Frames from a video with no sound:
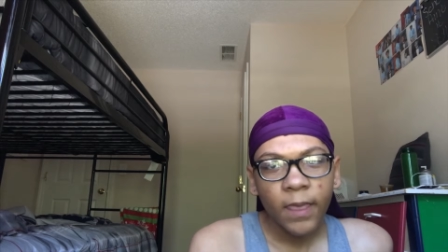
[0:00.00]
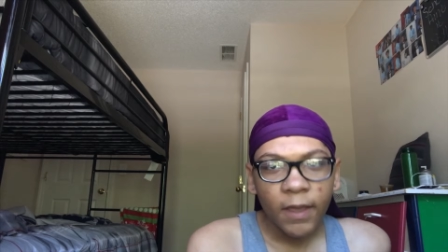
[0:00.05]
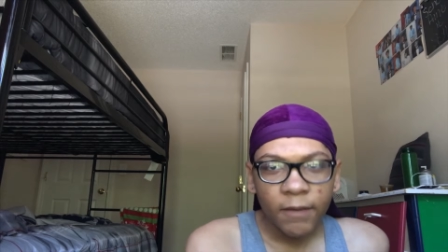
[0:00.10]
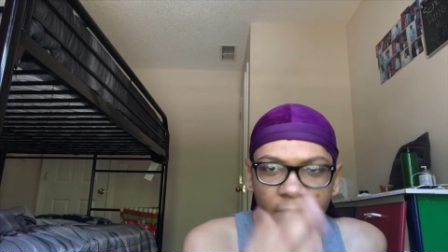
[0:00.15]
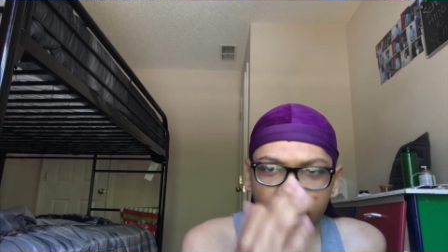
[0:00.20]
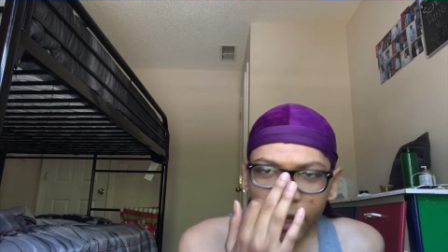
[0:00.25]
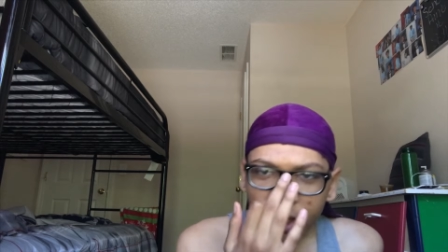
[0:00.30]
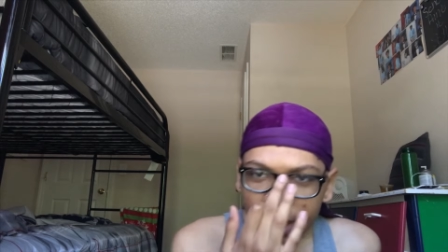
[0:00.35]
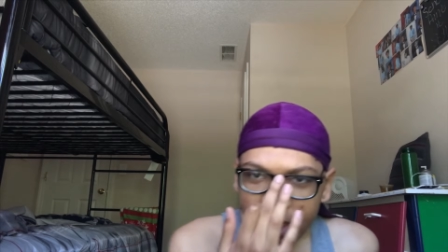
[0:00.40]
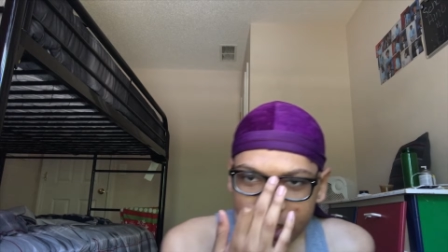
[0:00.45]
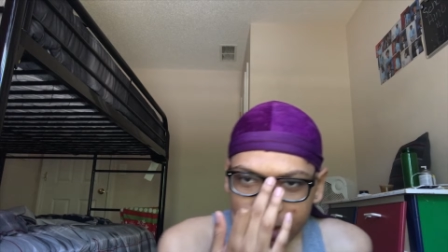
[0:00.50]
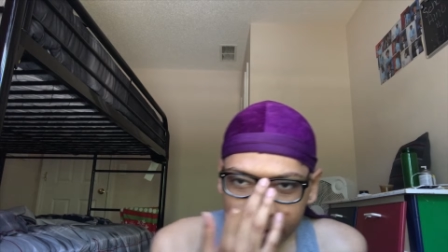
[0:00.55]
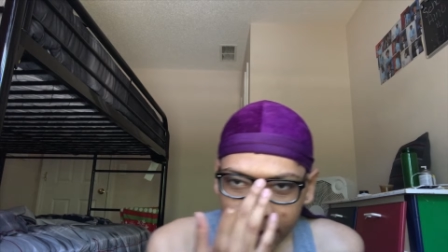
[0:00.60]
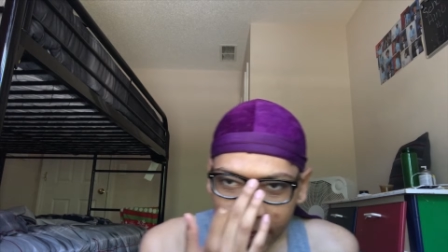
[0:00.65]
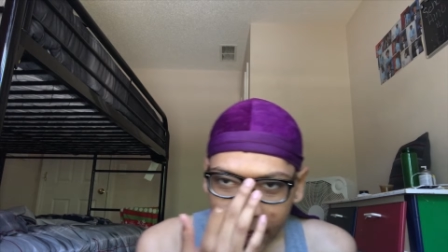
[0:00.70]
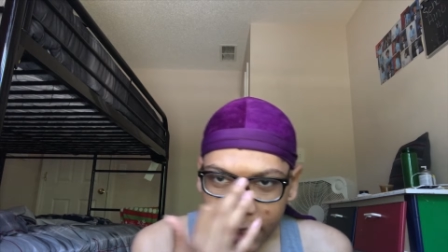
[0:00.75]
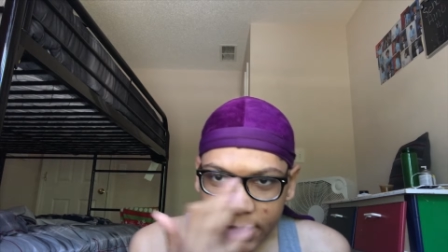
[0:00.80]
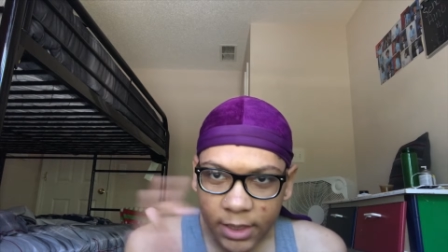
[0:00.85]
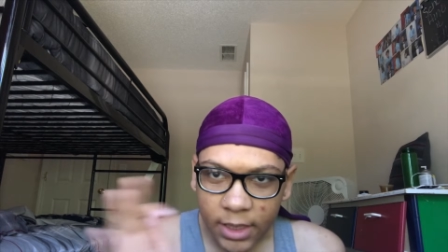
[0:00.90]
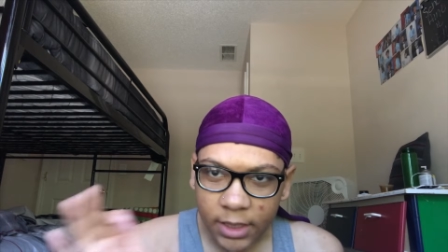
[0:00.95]
If y'all can't see
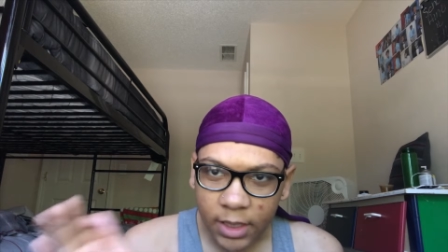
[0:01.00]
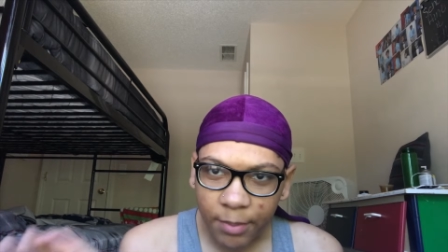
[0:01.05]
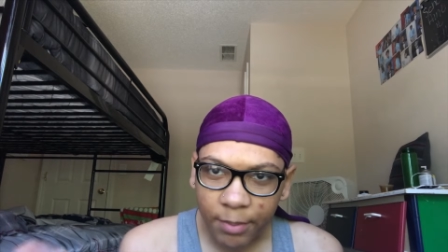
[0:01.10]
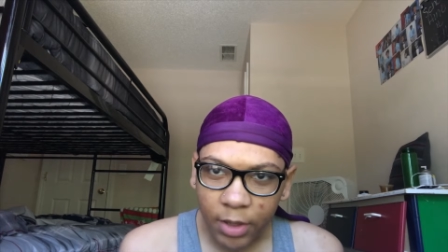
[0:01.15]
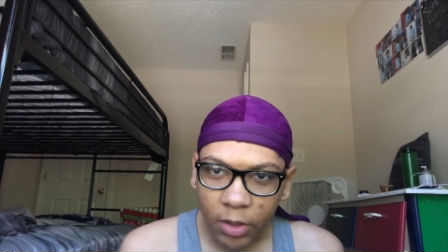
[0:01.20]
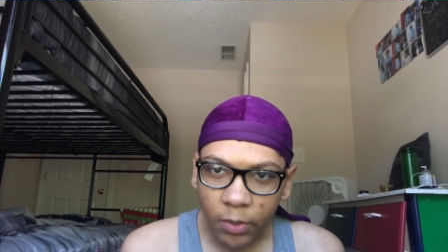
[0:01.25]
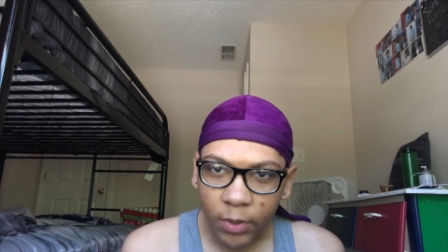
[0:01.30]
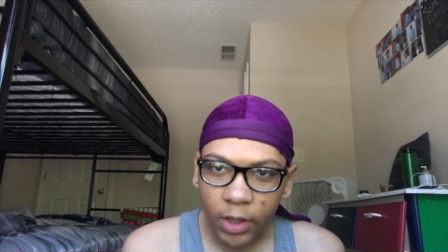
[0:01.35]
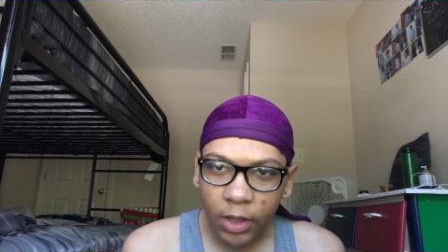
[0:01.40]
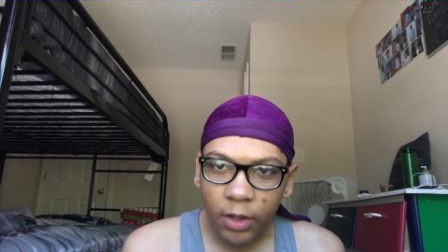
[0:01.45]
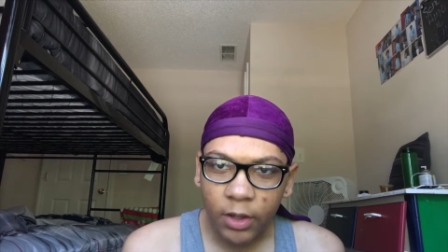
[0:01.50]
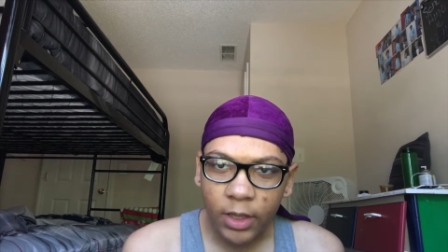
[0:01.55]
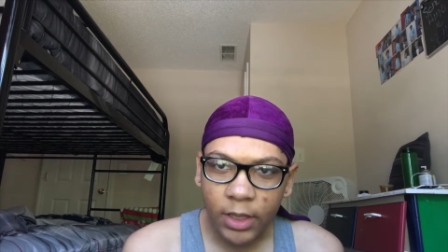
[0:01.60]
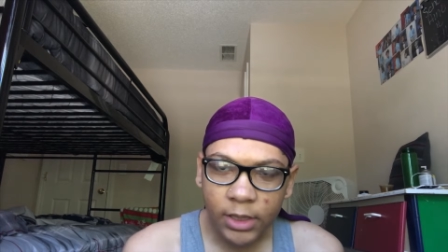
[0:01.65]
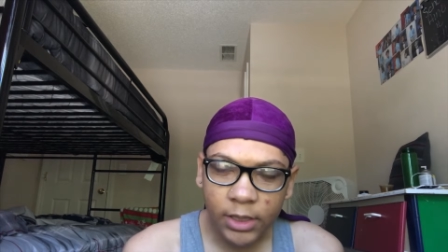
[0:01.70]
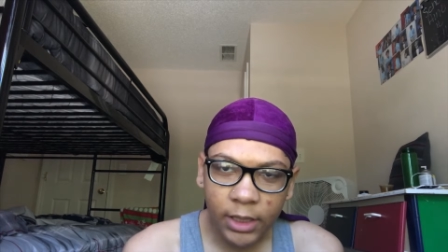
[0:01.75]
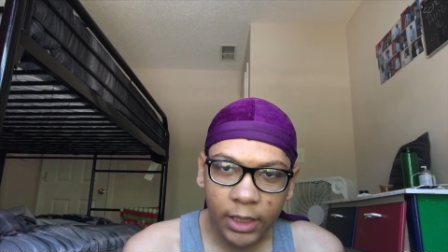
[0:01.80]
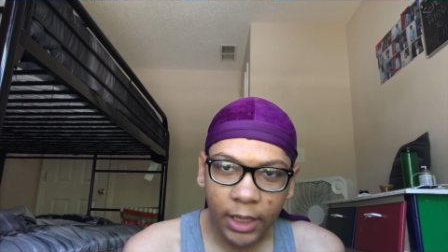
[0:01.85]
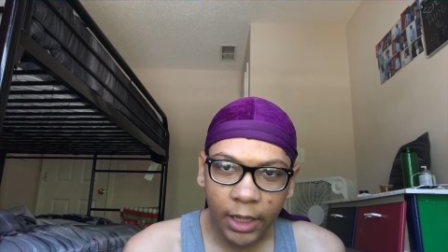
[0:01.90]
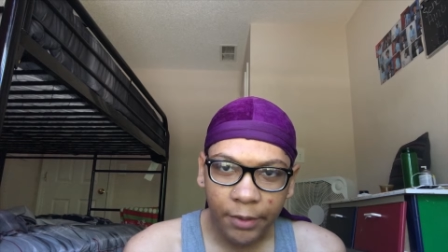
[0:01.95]
my eyes because I'm in the window and
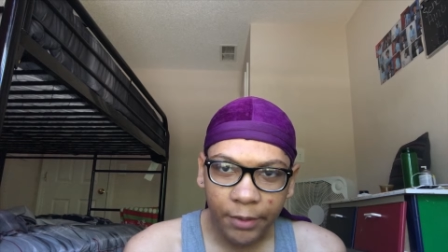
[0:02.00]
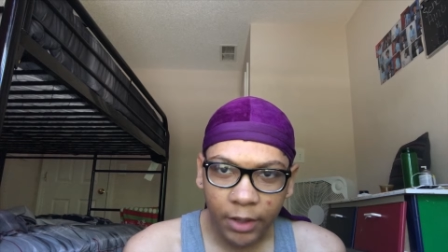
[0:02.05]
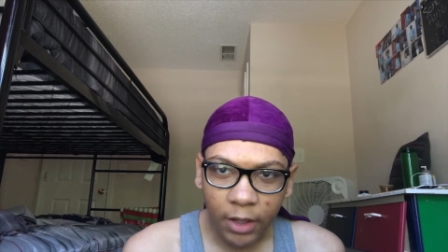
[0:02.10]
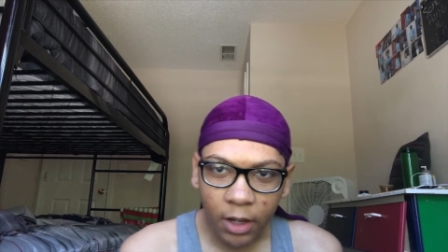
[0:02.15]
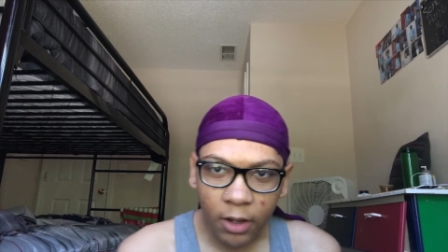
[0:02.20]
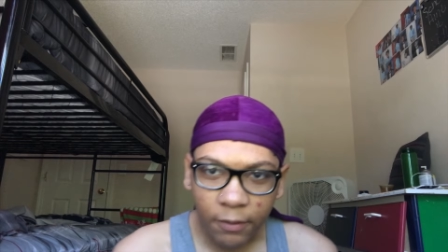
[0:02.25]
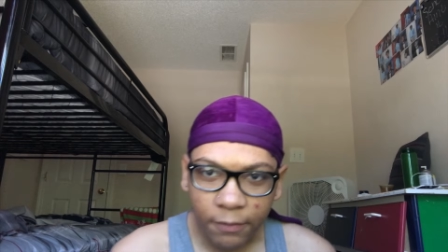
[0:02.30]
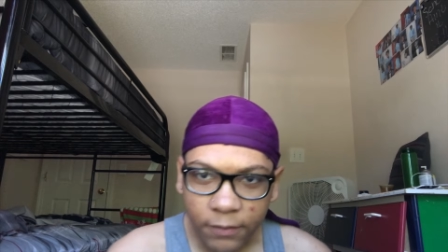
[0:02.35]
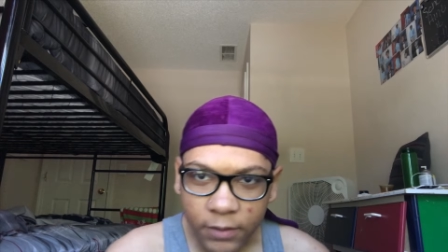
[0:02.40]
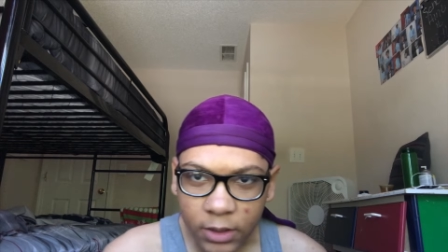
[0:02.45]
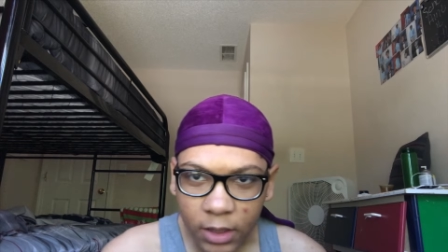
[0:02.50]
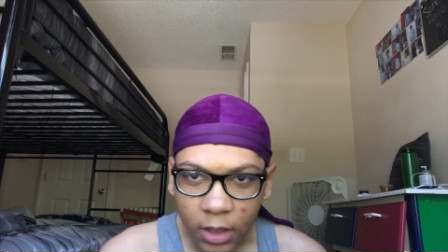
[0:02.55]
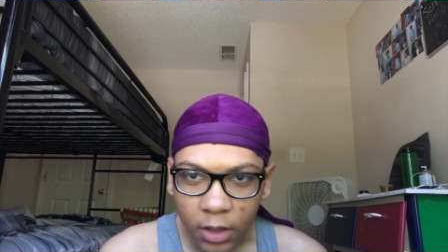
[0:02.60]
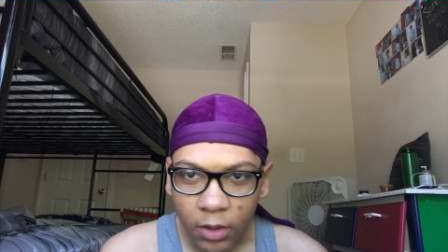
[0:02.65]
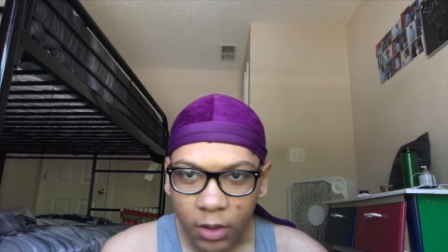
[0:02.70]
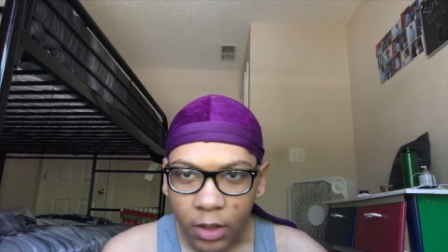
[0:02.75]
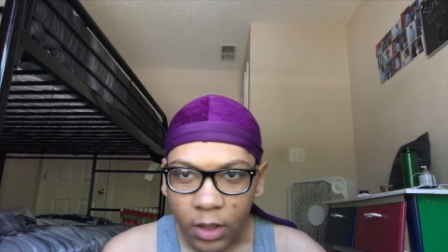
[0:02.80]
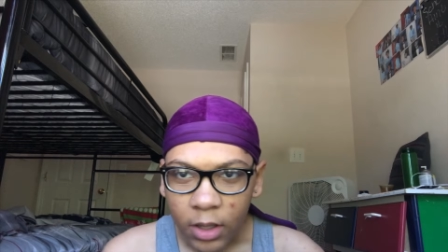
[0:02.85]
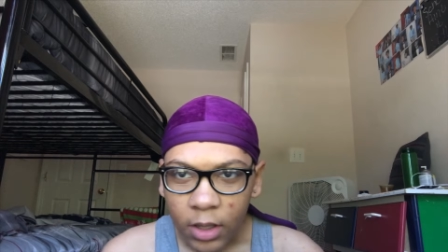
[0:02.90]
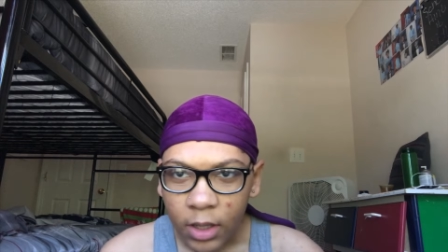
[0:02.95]
it's glaring off,
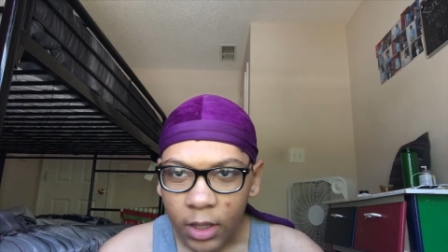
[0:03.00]
so